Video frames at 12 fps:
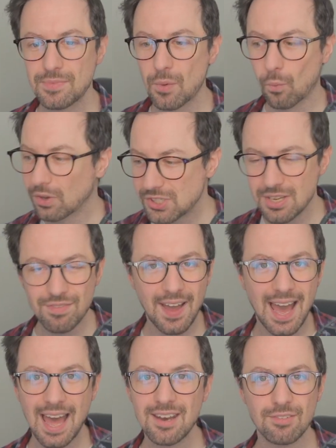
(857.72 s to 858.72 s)
once
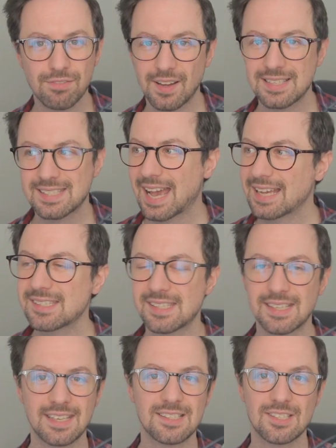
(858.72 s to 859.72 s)
you've had a
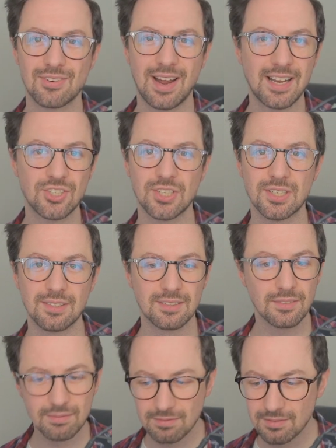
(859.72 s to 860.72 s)
fantastic
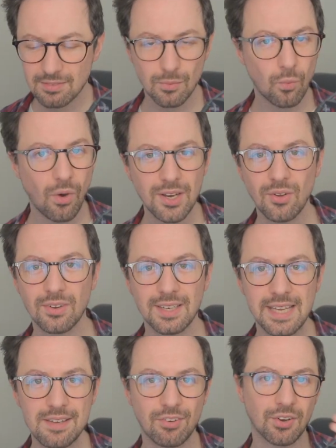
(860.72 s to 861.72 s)
interaction, why not
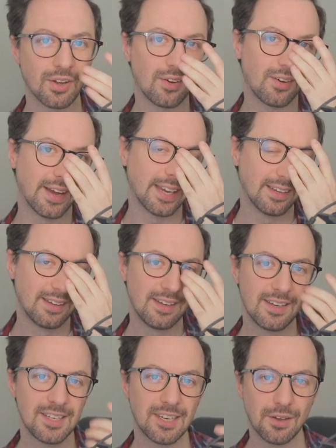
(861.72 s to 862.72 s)
leave on a high?
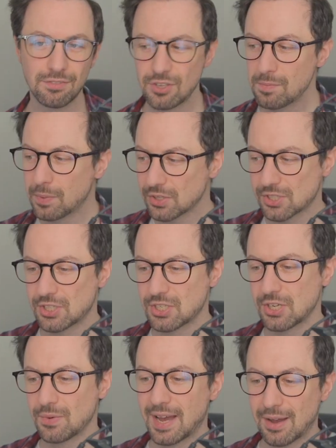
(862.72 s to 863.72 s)
You know, if you booked a
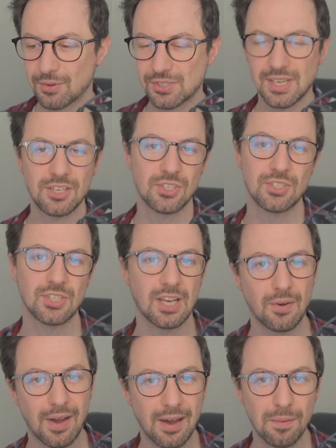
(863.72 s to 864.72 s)
2-hour session to
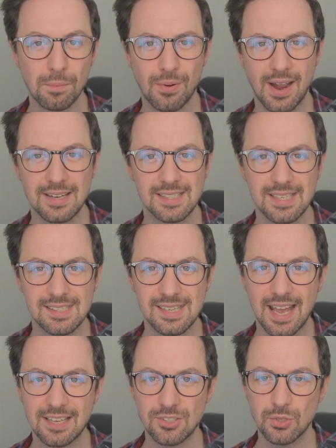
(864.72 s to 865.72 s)
go out and practice
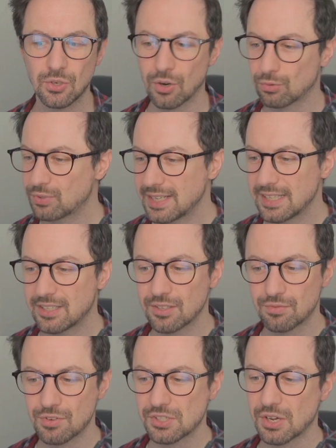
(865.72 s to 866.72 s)
and you got really
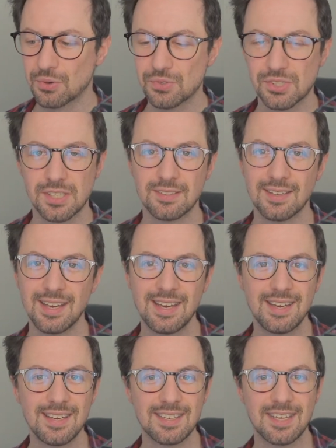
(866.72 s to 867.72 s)
good results, and,
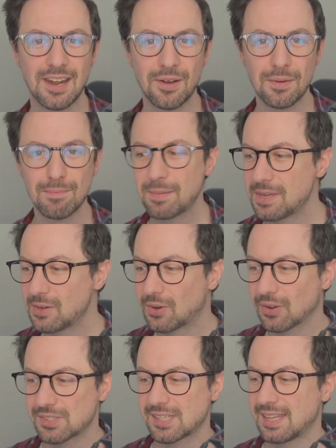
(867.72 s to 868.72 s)
you know, maybe you
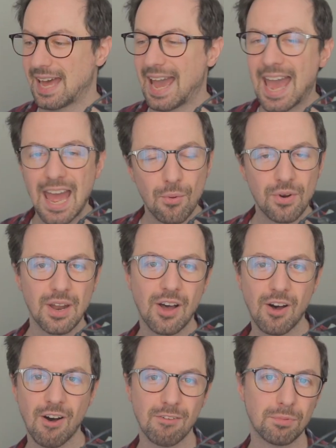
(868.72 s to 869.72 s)
got to that hour and a
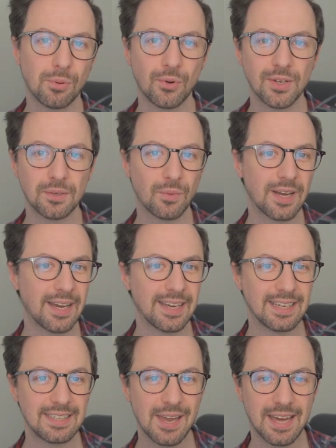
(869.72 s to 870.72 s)
half point
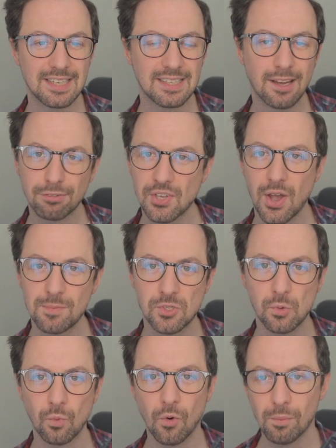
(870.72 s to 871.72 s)
where you had enough time
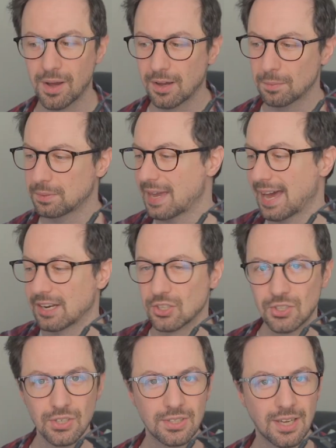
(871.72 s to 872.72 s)
to warm up, you had a
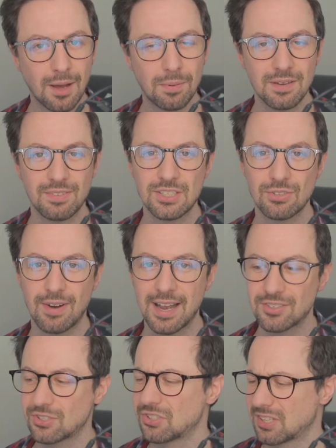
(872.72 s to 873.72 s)
good couple of
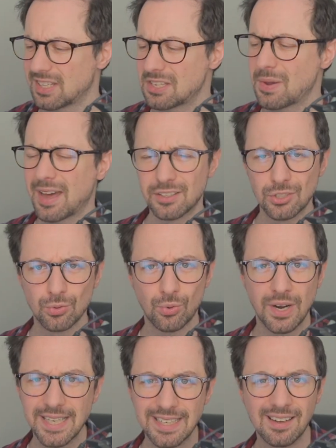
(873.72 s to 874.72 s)
interactions, and then you had a
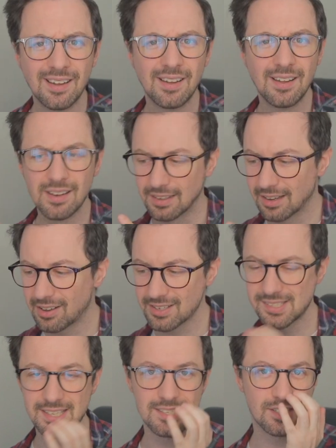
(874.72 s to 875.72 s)
great
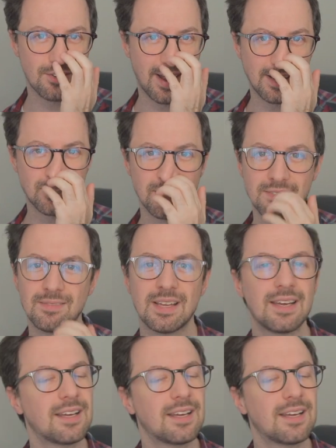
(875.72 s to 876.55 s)
last interaction,